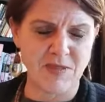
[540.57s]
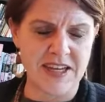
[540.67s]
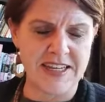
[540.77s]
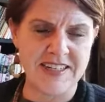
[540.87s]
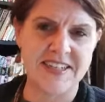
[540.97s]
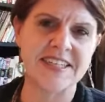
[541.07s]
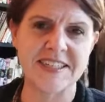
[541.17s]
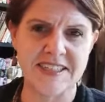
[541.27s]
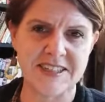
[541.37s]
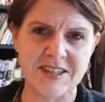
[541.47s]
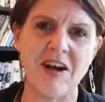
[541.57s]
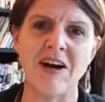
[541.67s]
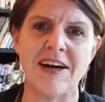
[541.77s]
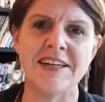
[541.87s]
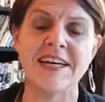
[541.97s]
sink to the
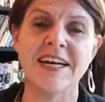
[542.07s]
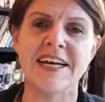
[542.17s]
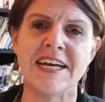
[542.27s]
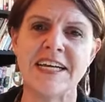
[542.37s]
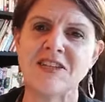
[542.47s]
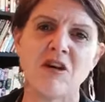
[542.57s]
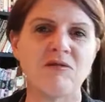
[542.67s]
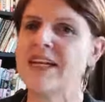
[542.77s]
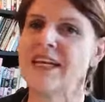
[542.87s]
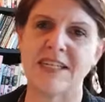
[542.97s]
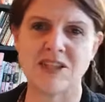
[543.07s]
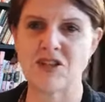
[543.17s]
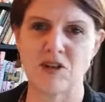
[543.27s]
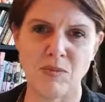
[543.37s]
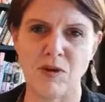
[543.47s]
side is not really going to
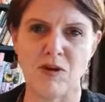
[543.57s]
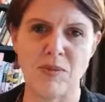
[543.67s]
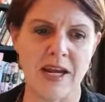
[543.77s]
stop you being